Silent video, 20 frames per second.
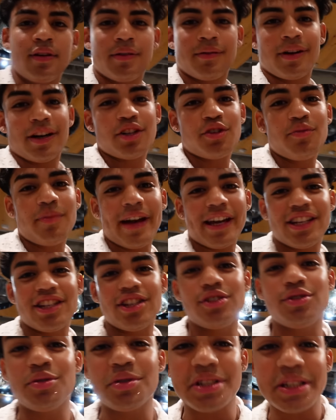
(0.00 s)
Why you mad
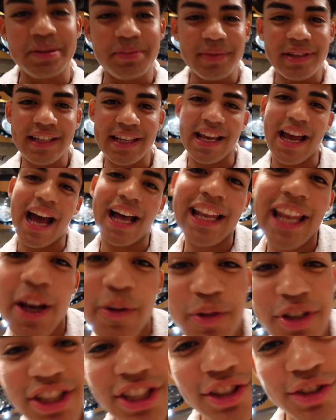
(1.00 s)
she choosing me? I like
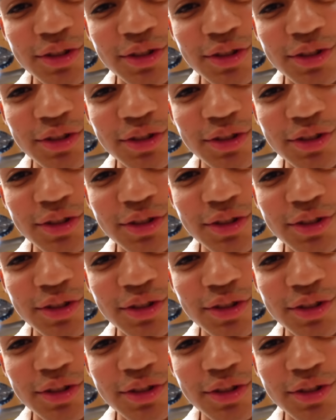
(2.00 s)
what she